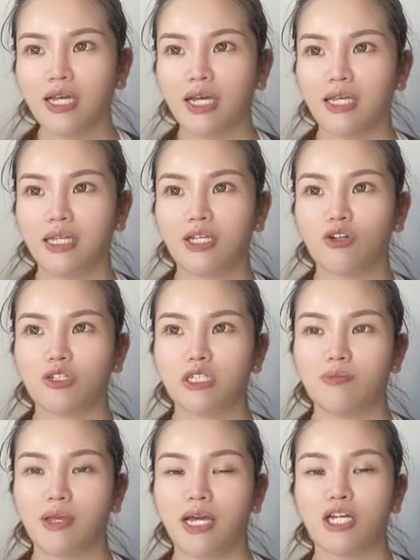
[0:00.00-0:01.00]
it costs
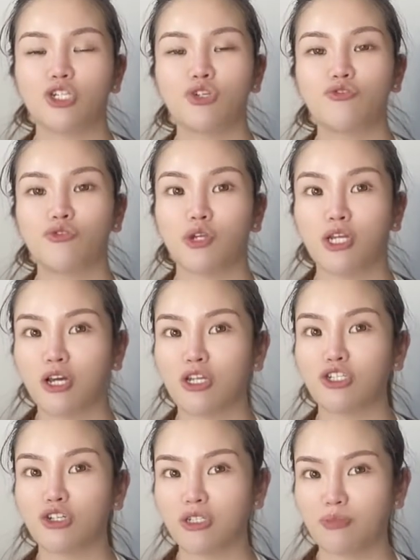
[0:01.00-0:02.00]
me
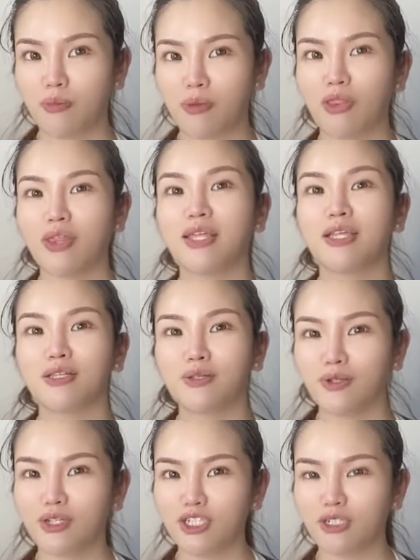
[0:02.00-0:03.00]
$149 per month
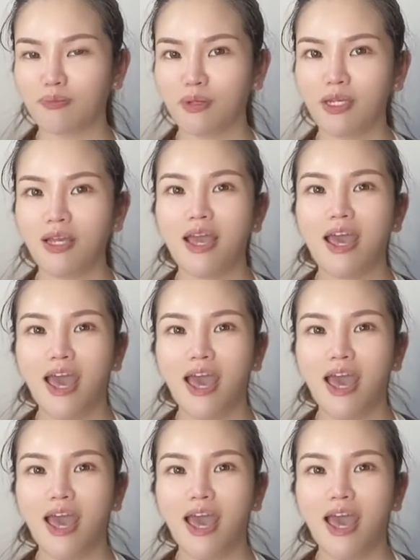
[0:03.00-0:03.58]
including shipping,